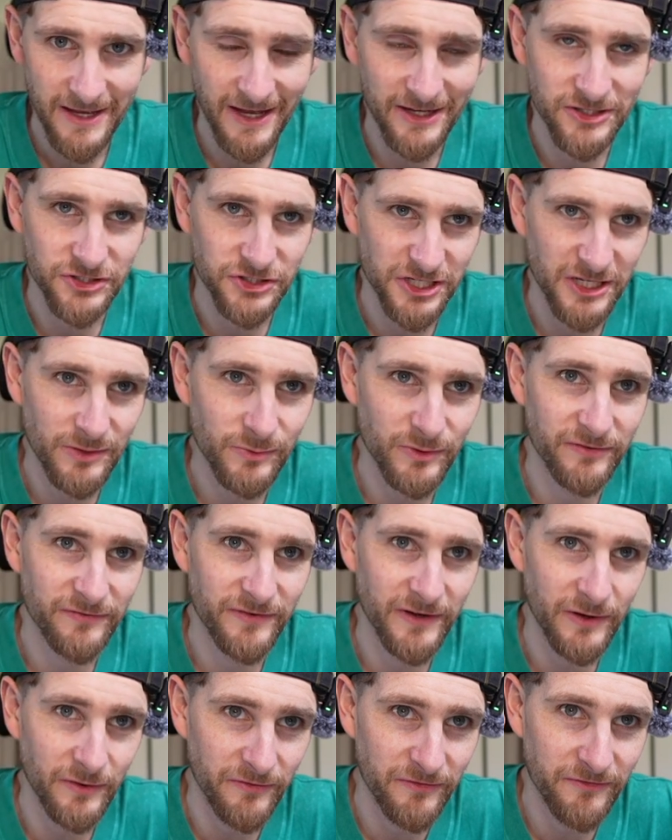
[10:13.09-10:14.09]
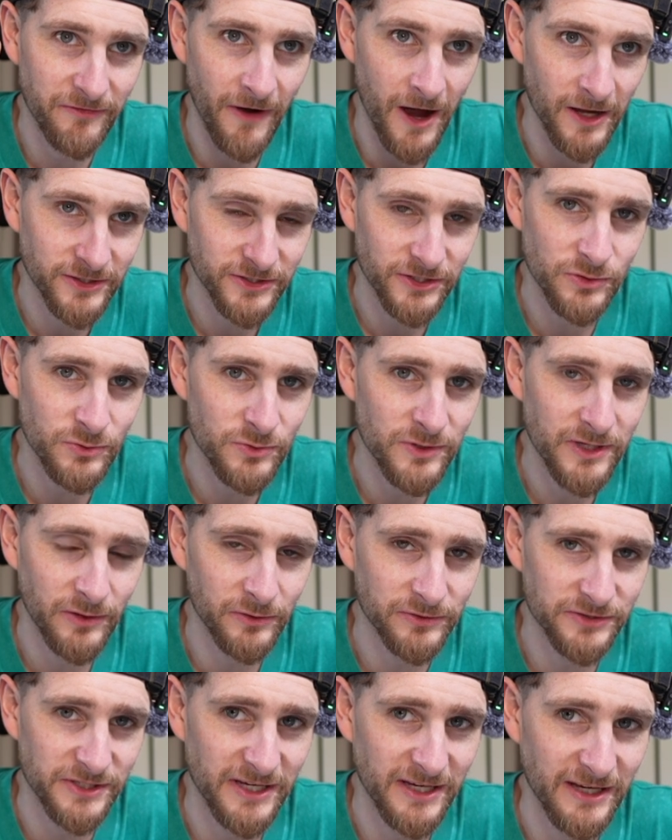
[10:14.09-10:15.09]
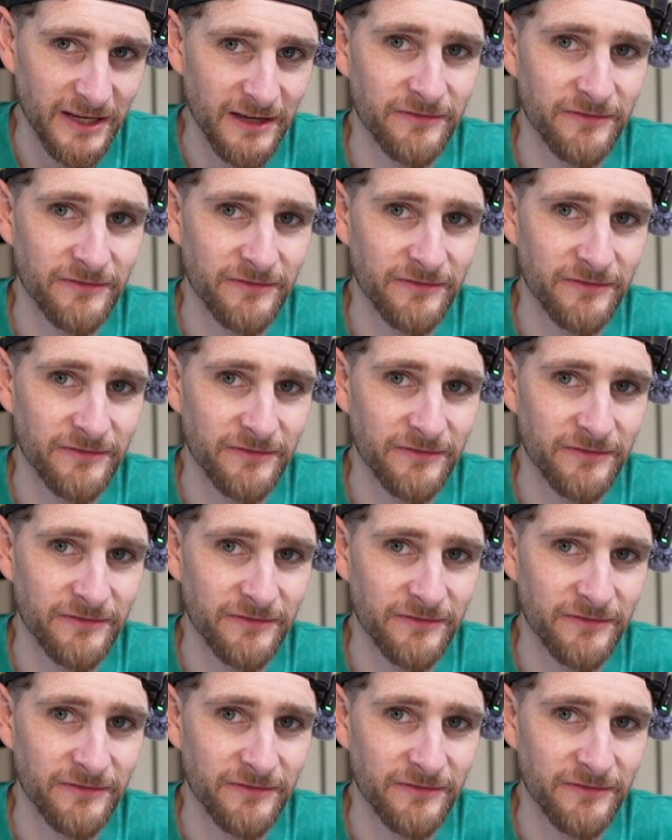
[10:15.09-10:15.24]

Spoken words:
and she would feel far too guilty